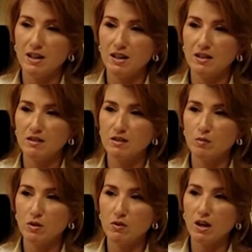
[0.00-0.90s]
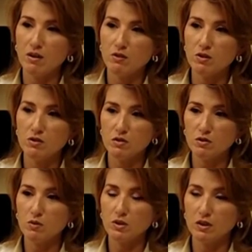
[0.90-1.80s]
and some other avenues in
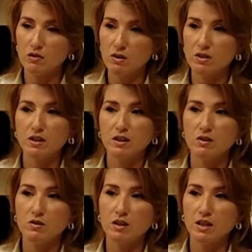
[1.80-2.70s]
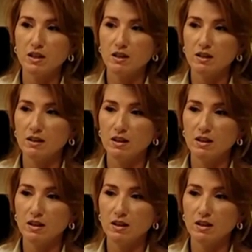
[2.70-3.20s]
schooling across the country that,